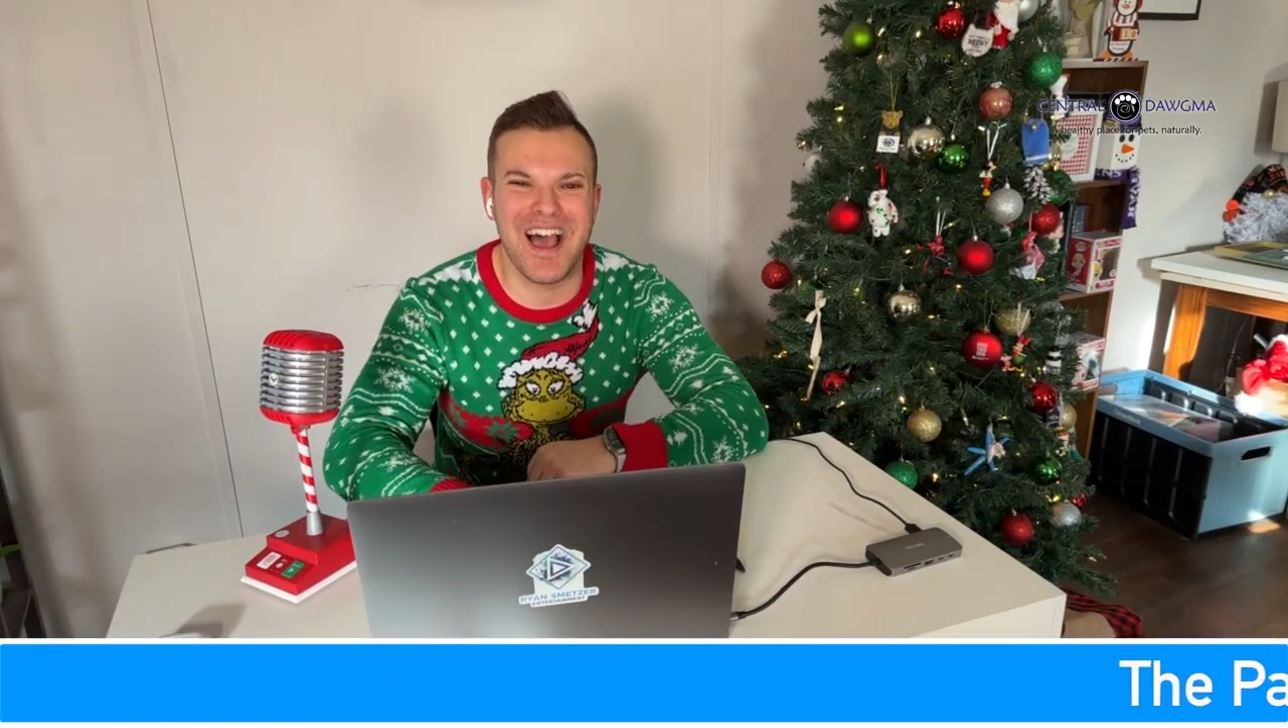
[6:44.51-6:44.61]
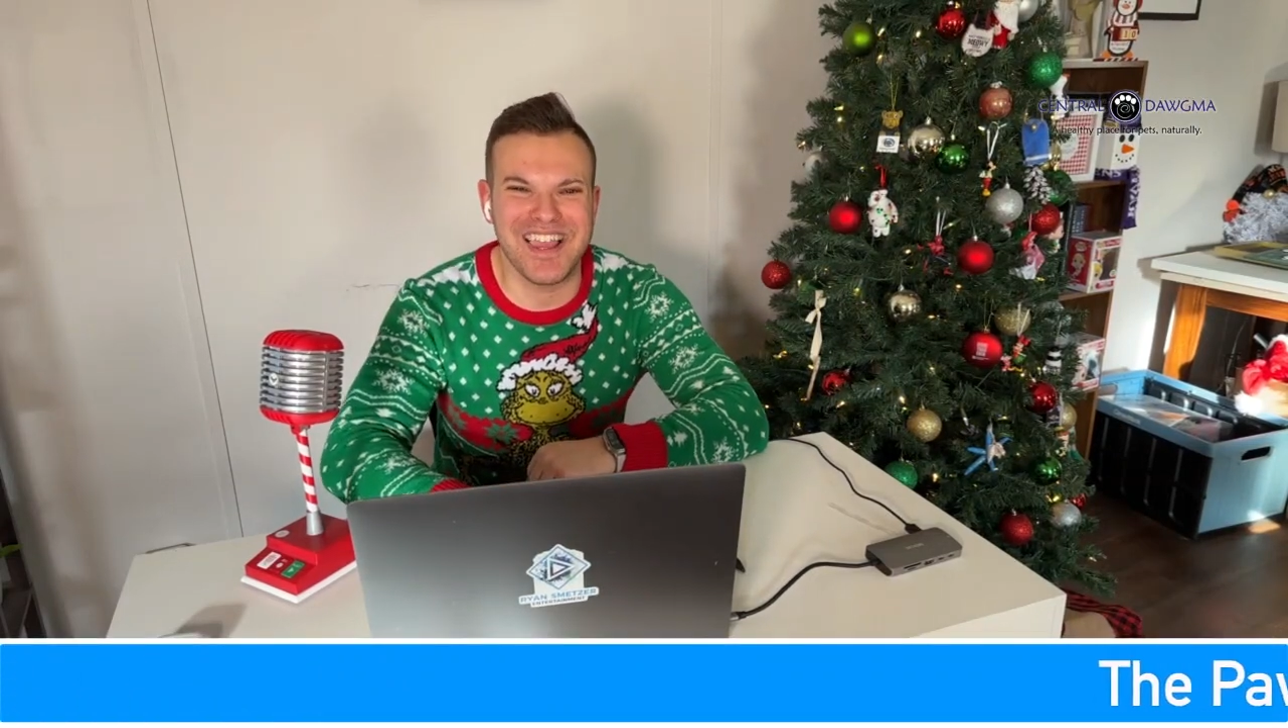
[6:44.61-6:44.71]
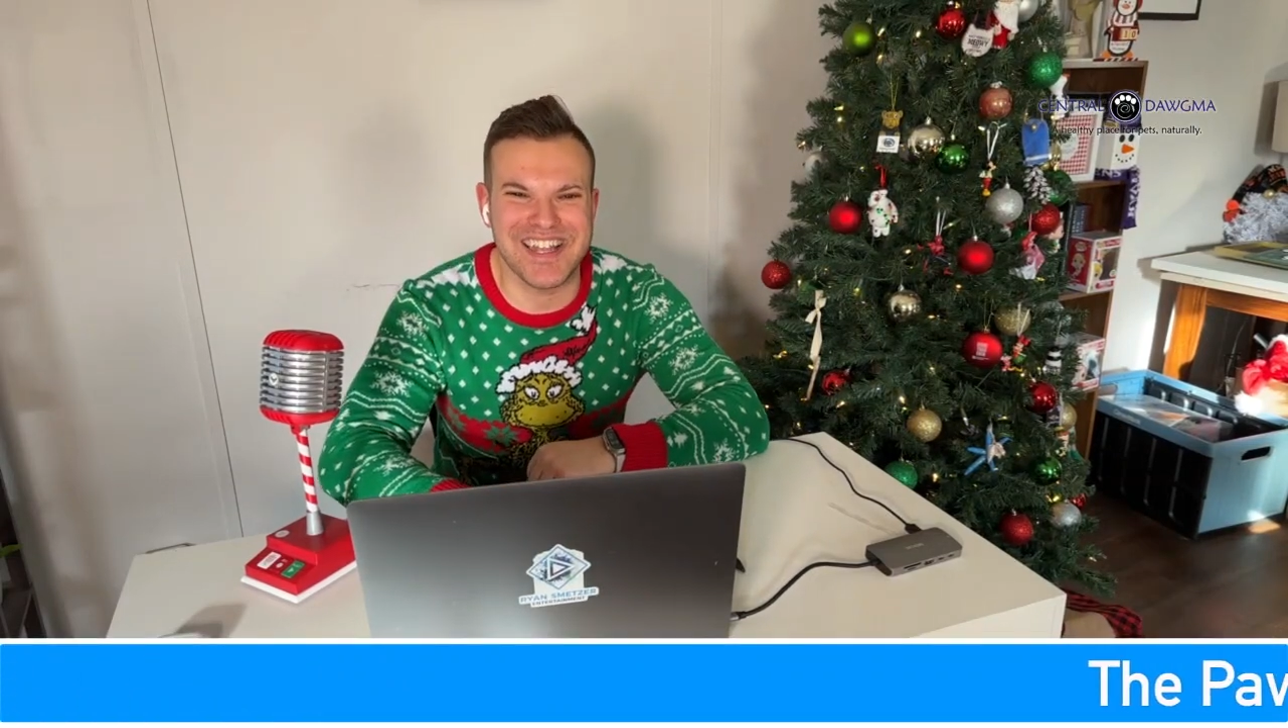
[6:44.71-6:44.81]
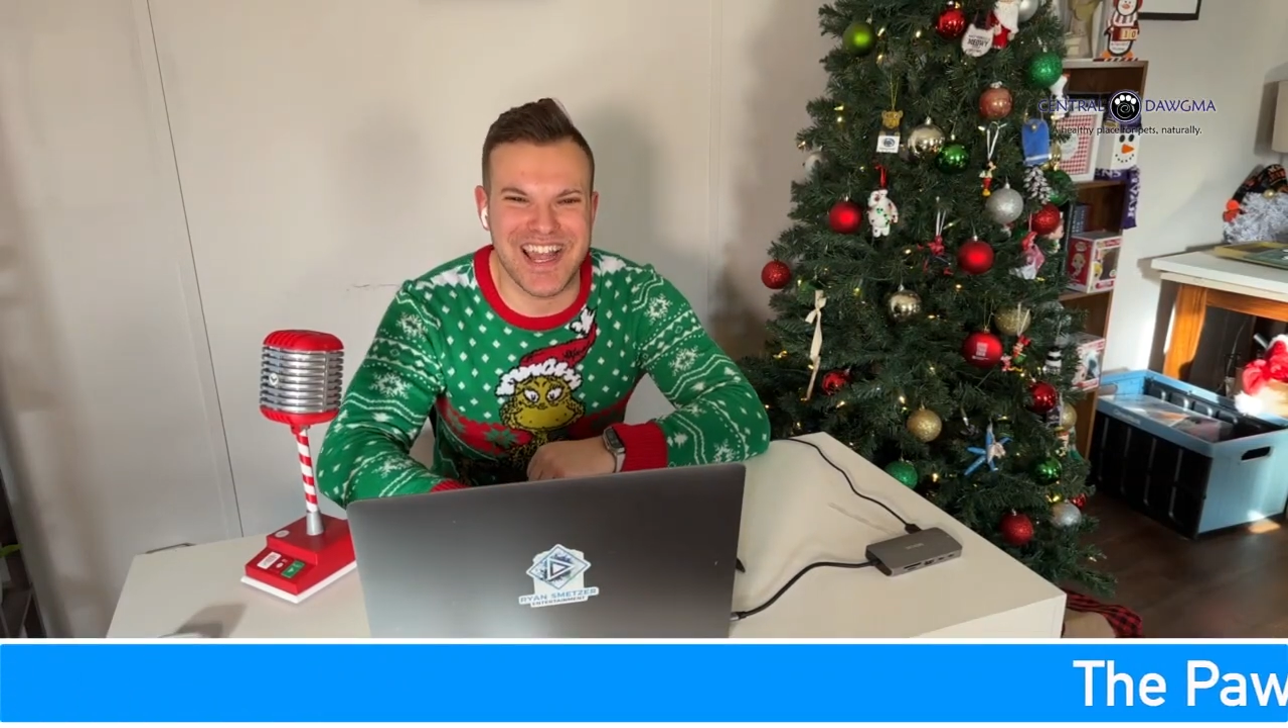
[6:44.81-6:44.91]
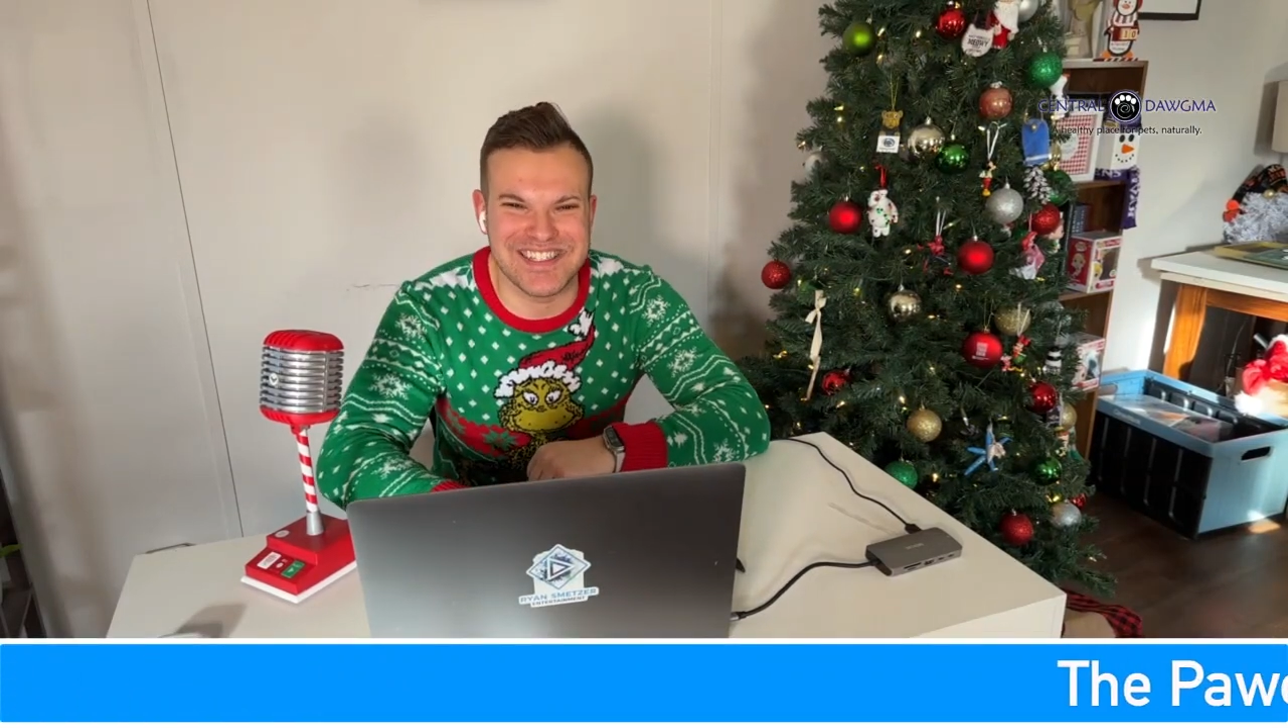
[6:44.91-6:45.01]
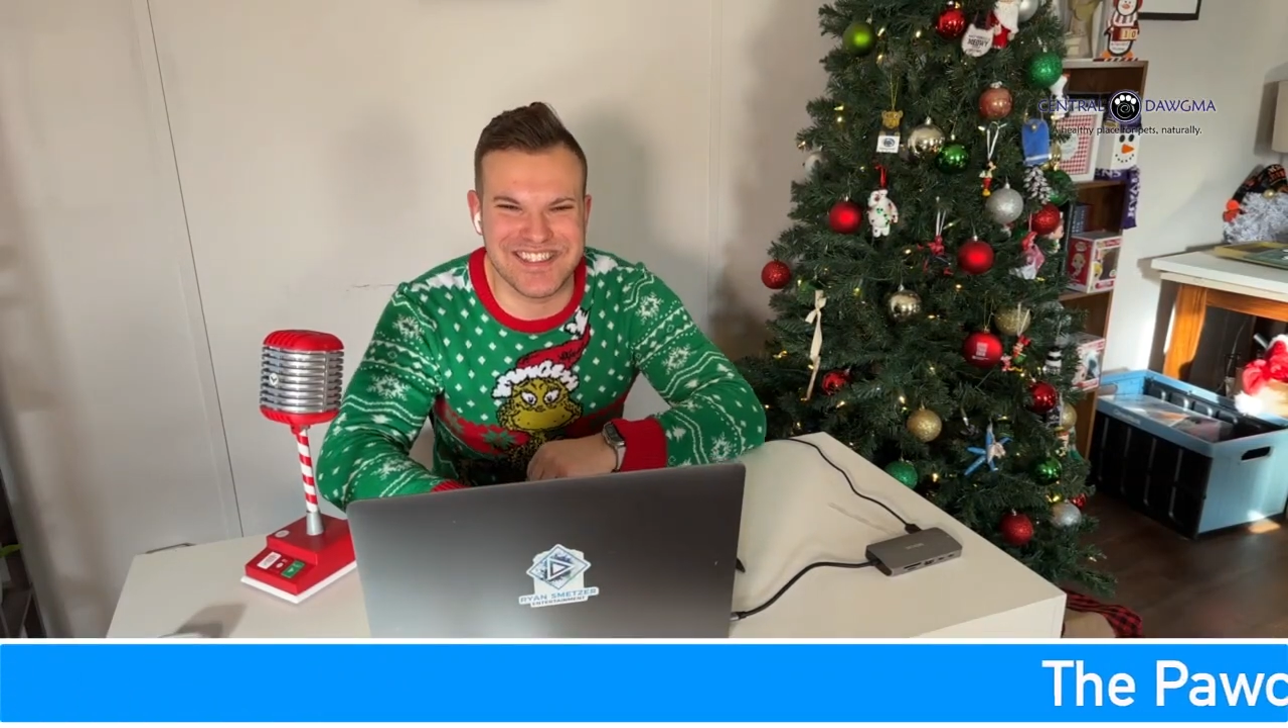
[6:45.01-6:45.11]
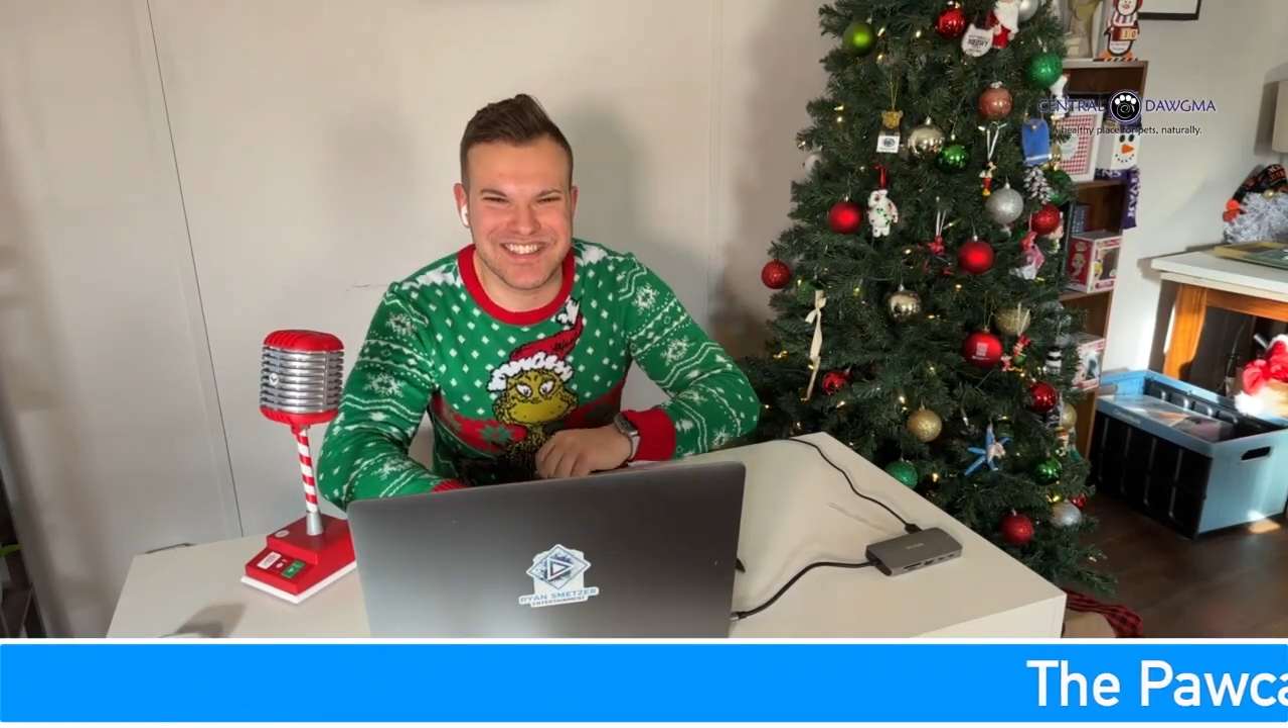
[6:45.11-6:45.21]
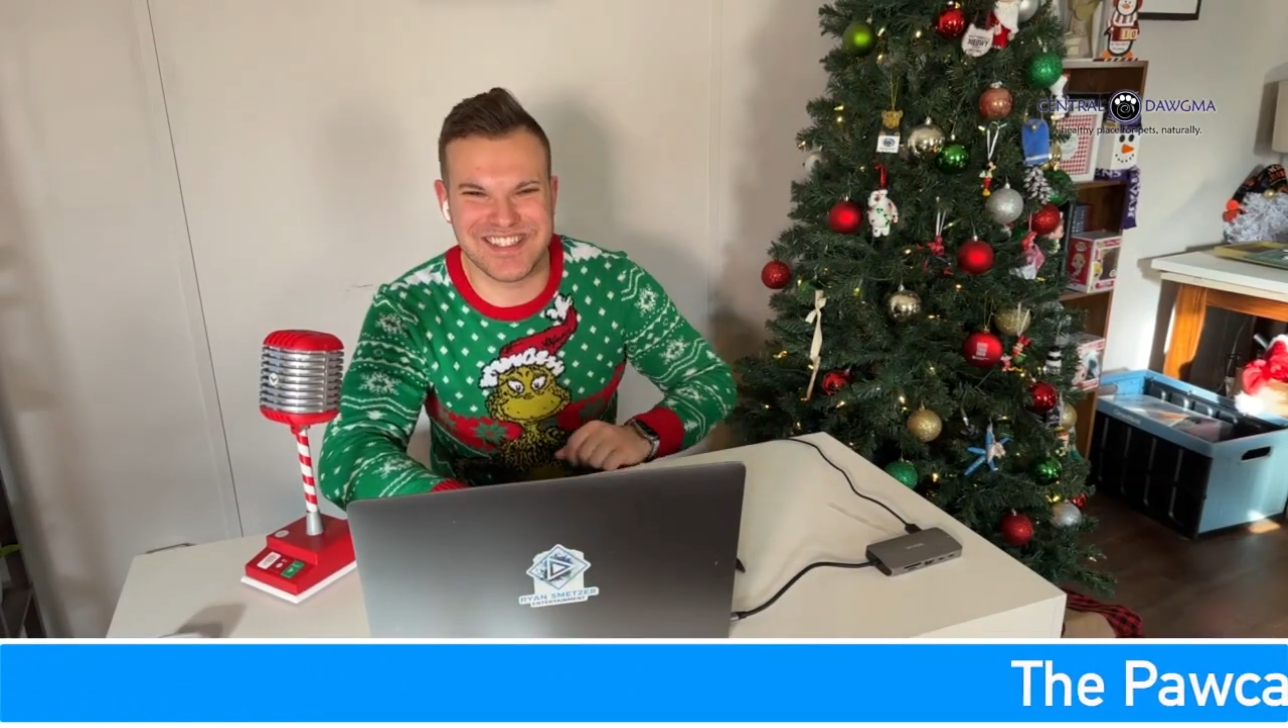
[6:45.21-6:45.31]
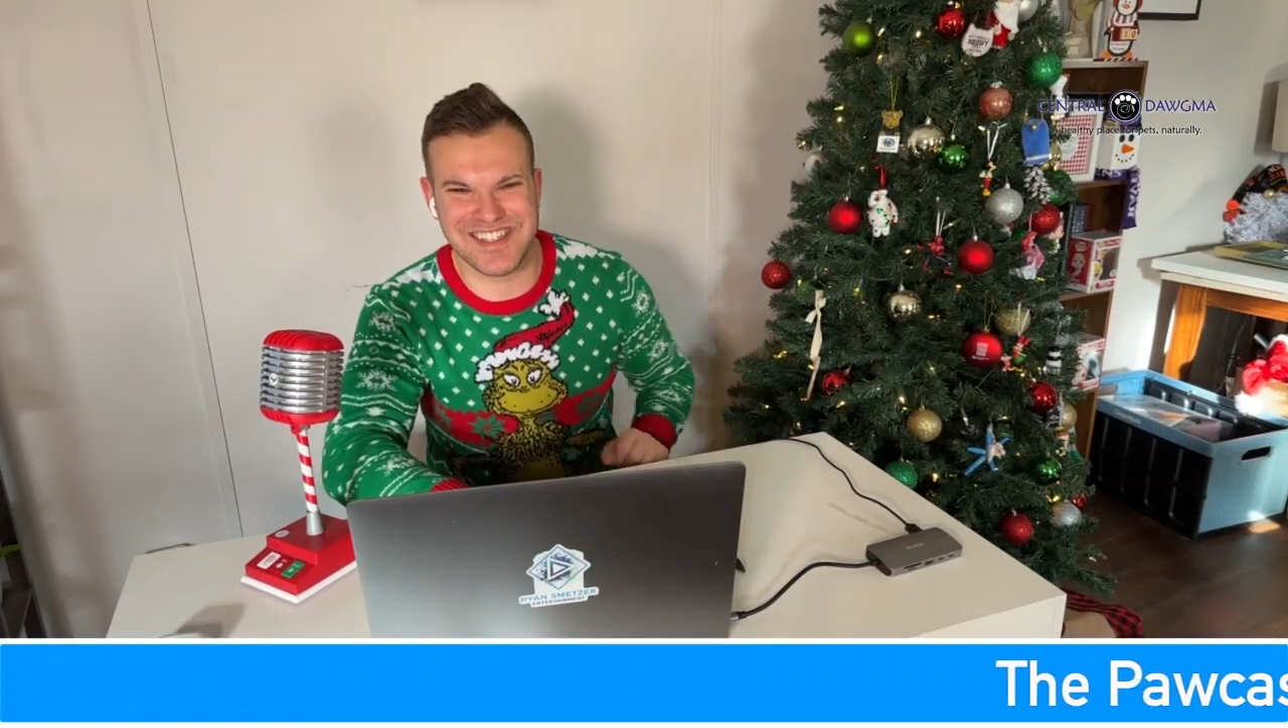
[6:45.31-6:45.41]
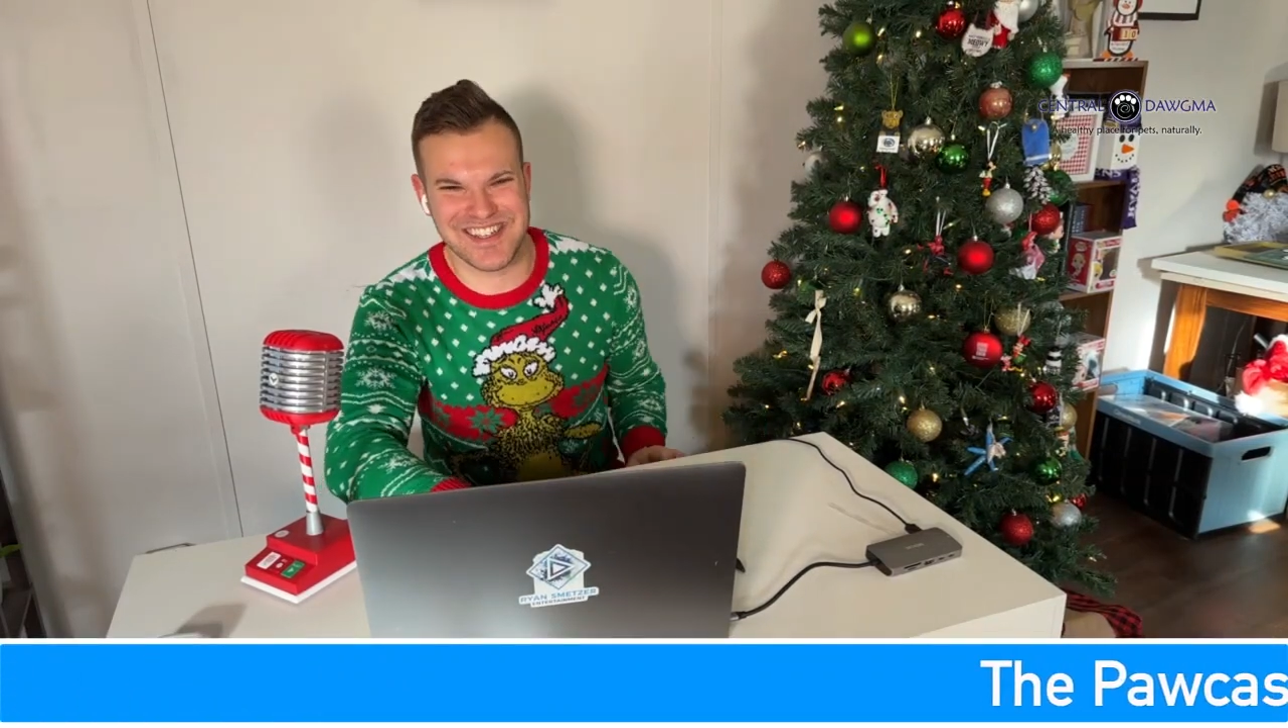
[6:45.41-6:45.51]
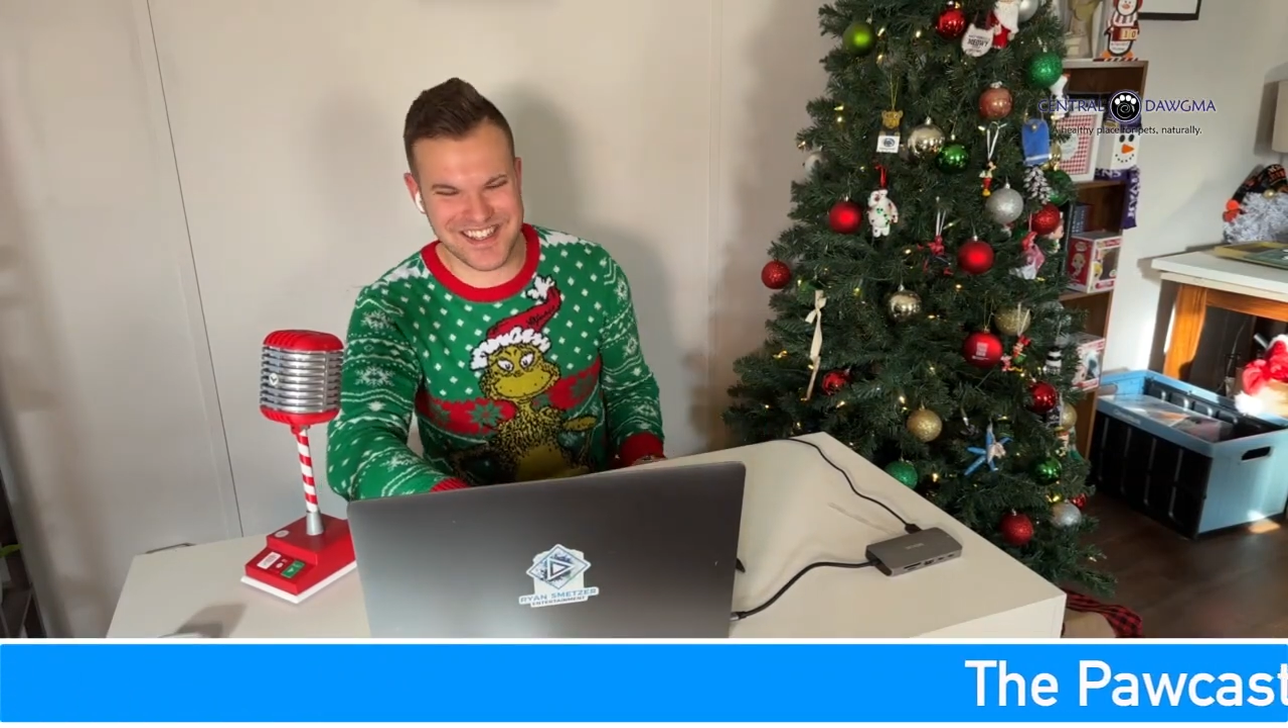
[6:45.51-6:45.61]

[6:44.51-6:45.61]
holidays.